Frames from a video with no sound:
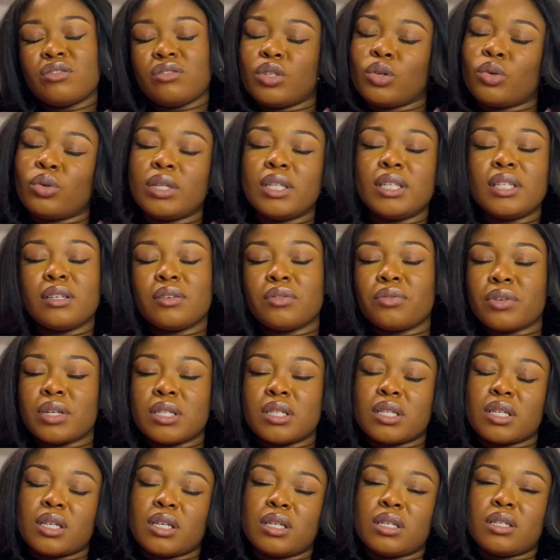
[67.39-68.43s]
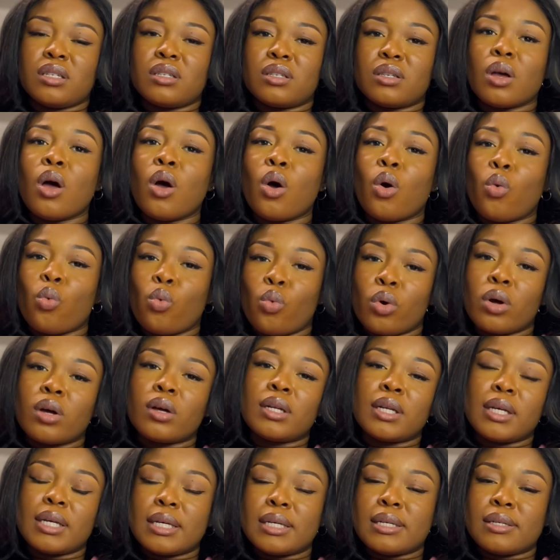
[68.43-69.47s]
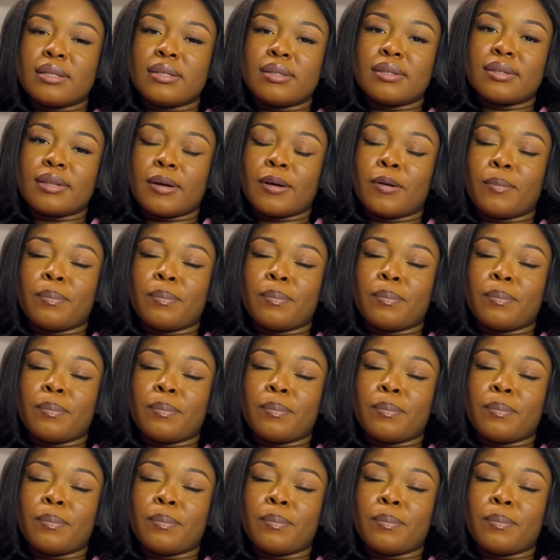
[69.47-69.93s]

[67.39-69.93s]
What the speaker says: The only difference is one is